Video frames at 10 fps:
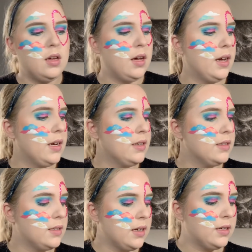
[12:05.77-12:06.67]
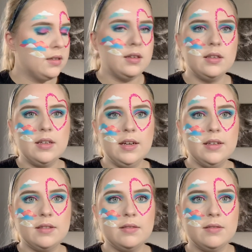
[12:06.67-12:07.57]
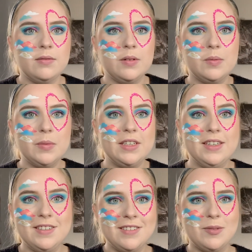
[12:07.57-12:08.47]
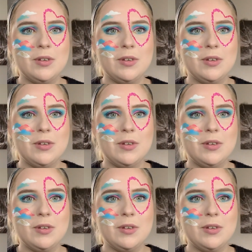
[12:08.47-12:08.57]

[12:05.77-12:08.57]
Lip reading: And yeah, then we'll be done. I'll be